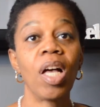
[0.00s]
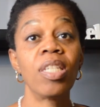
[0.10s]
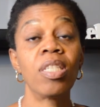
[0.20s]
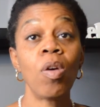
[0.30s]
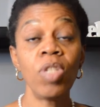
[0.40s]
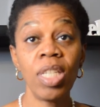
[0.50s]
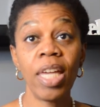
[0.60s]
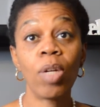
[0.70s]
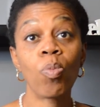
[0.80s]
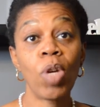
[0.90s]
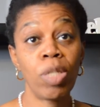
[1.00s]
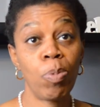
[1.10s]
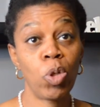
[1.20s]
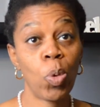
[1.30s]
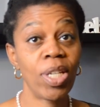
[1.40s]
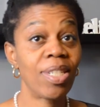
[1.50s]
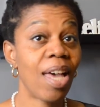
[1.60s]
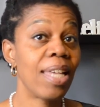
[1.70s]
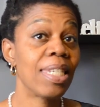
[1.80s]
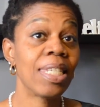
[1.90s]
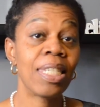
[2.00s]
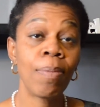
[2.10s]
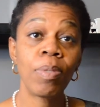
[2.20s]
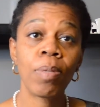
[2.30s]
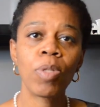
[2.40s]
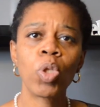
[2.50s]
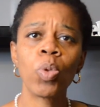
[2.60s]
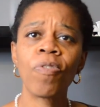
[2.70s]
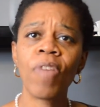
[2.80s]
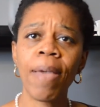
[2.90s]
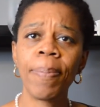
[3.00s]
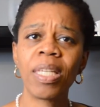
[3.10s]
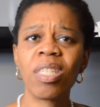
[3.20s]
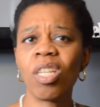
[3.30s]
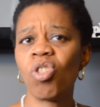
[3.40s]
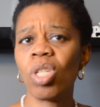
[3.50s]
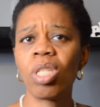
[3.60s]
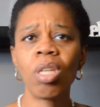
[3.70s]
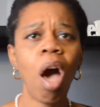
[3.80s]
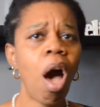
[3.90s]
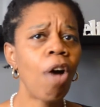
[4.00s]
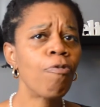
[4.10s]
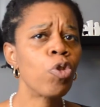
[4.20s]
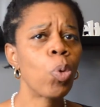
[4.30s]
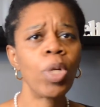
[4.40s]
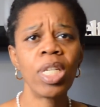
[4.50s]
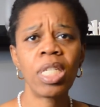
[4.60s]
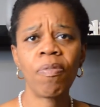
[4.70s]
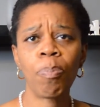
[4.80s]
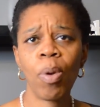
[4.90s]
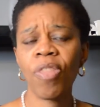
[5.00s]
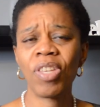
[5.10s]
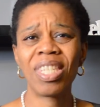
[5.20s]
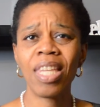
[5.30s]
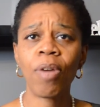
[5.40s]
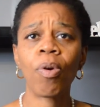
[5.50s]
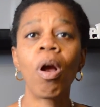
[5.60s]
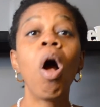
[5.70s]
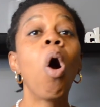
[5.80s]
Associated respiratory signs and symptoms due to vaping, such as cough, shortness of breath, etc.,